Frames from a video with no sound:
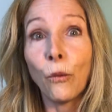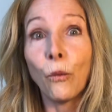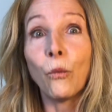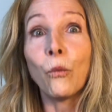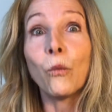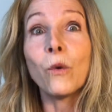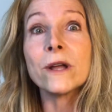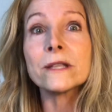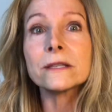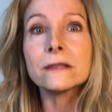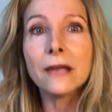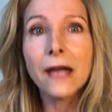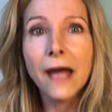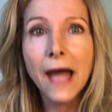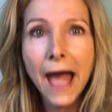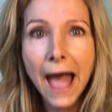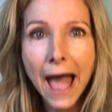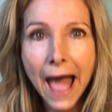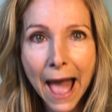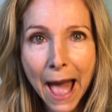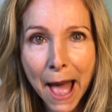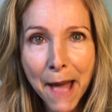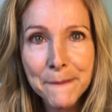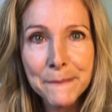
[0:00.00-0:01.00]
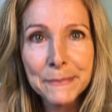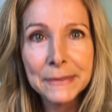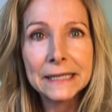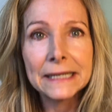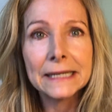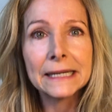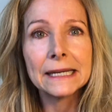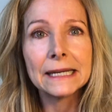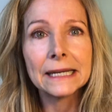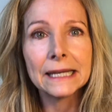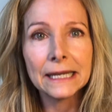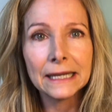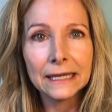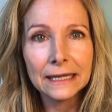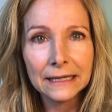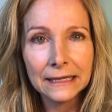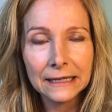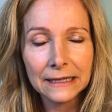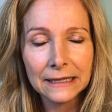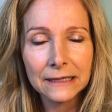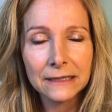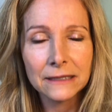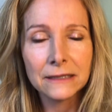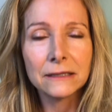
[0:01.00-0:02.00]
What's happening
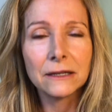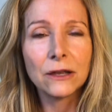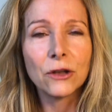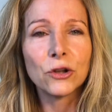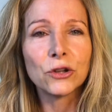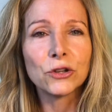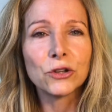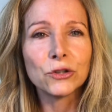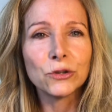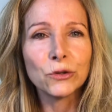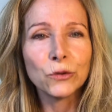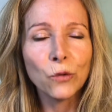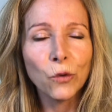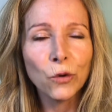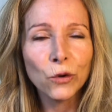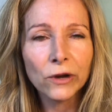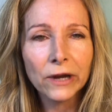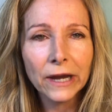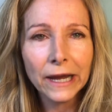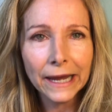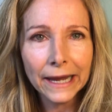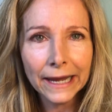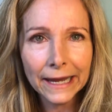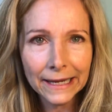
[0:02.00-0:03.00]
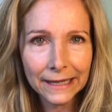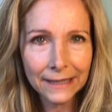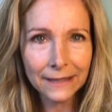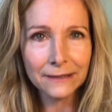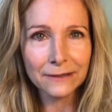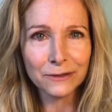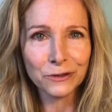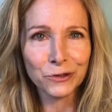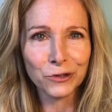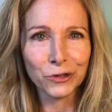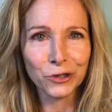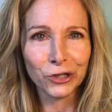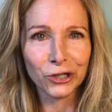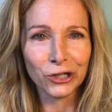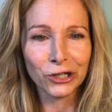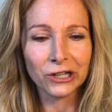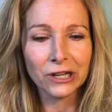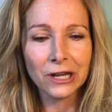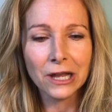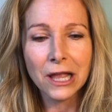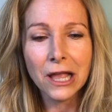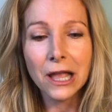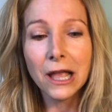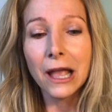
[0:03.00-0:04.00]
is your answer.
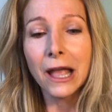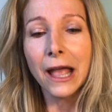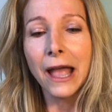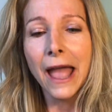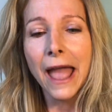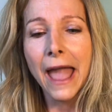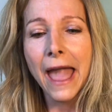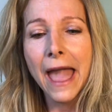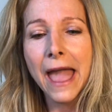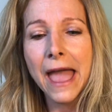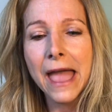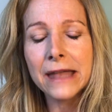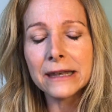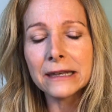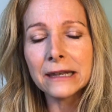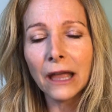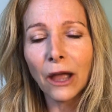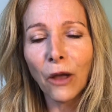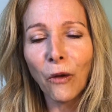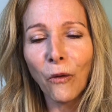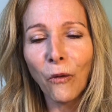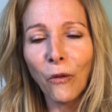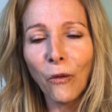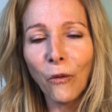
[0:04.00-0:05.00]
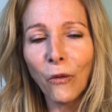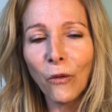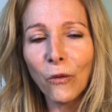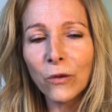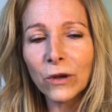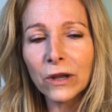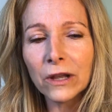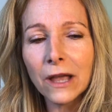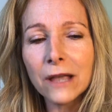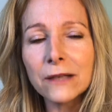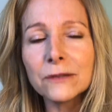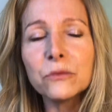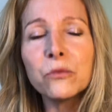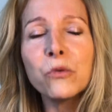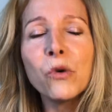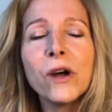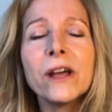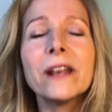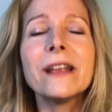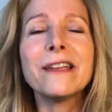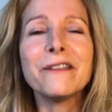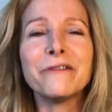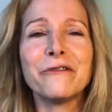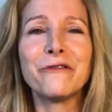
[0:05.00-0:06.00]
And because
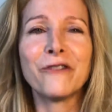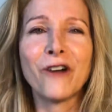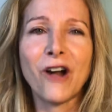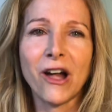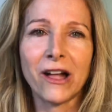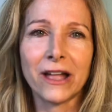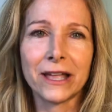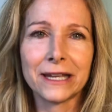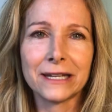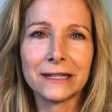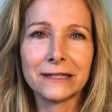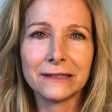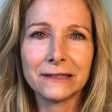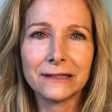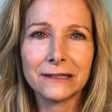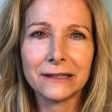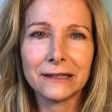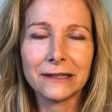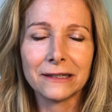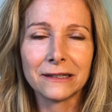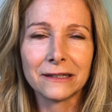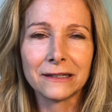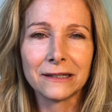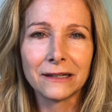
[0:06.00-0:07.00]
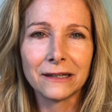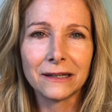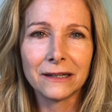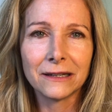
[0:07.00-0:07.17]
what I find in